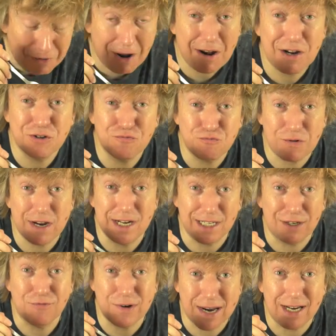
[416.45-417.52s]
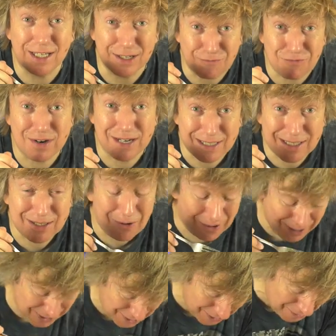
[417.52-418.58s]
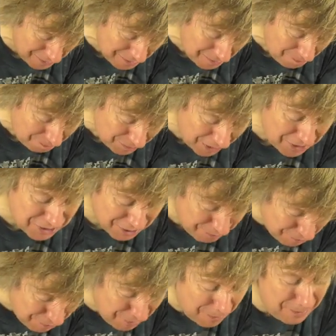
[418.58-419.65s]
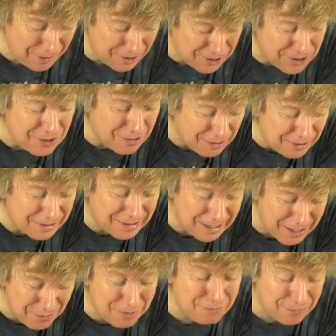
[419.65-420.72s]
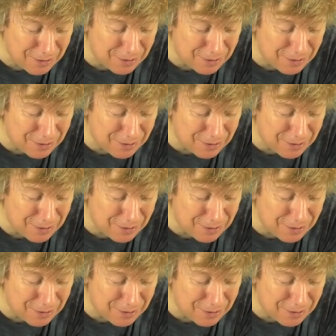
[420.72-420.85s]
That's really, really, really nice. That's a proper chocolate cake with